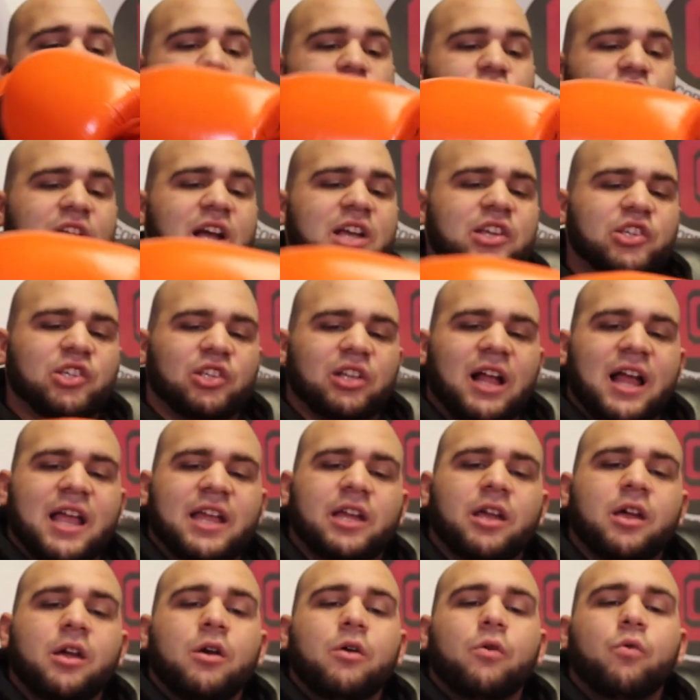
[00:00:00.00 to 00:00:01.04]
Just
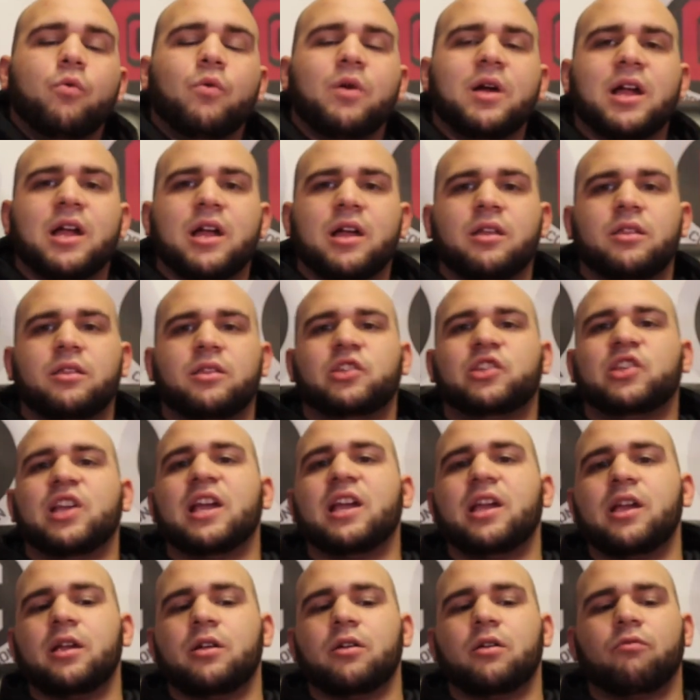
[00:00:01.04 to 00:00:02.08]
like with, say,